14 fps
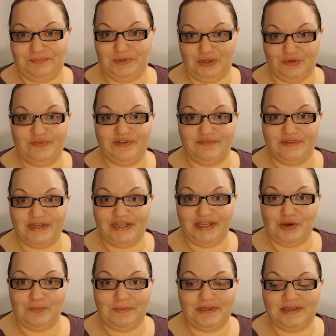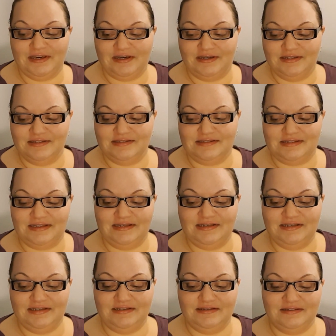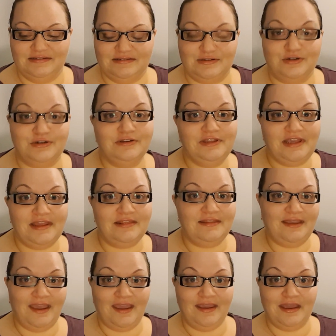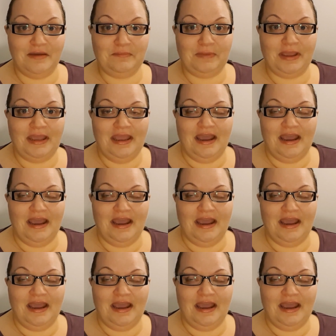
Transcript: goofy video because it is early in the AM.